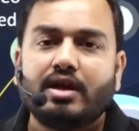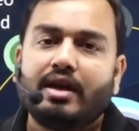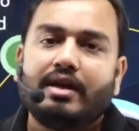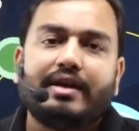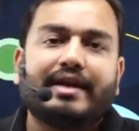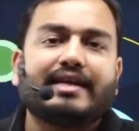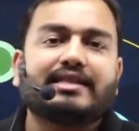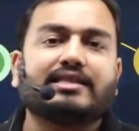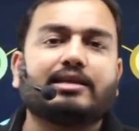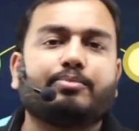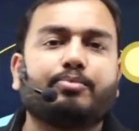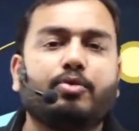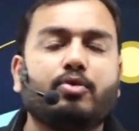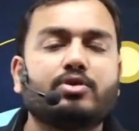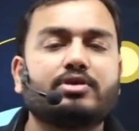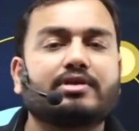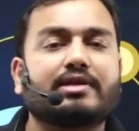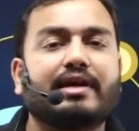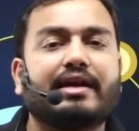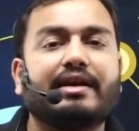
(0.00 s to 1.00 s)
Let us
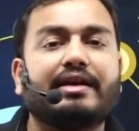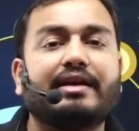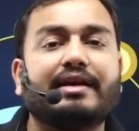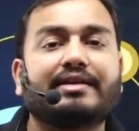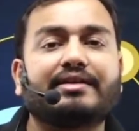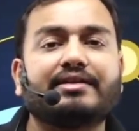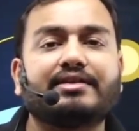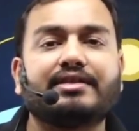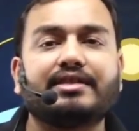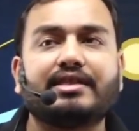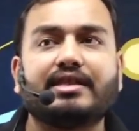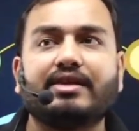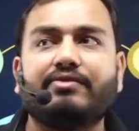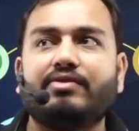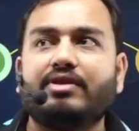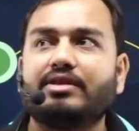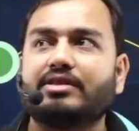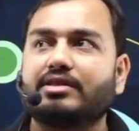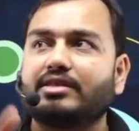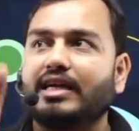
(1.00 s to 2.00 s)
suppose current electricity
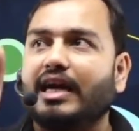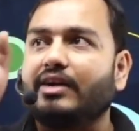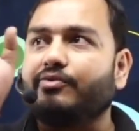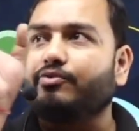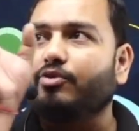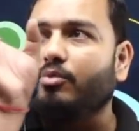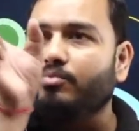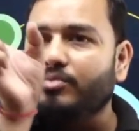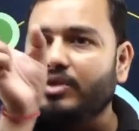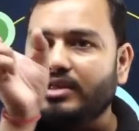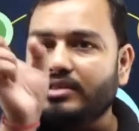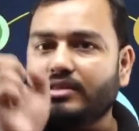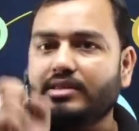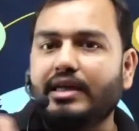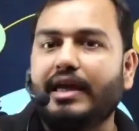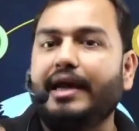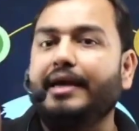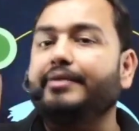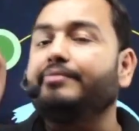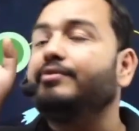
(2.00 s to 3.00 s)
will start from this
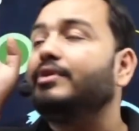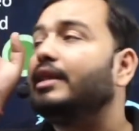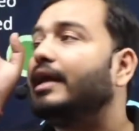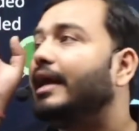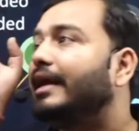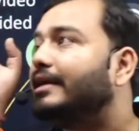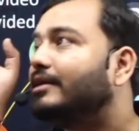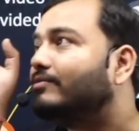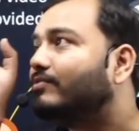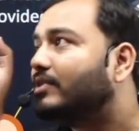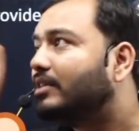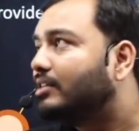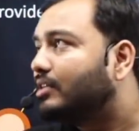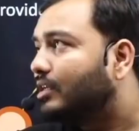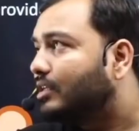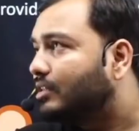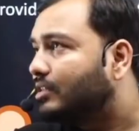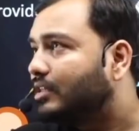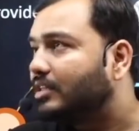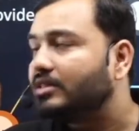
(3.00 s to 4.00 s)
date, will end
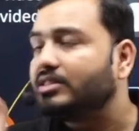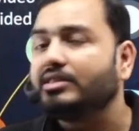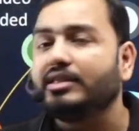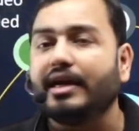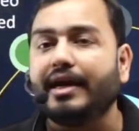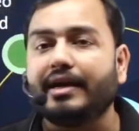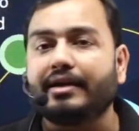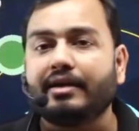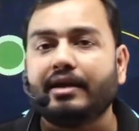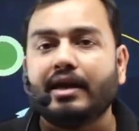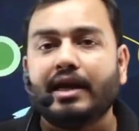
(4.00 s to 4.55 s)
in this date.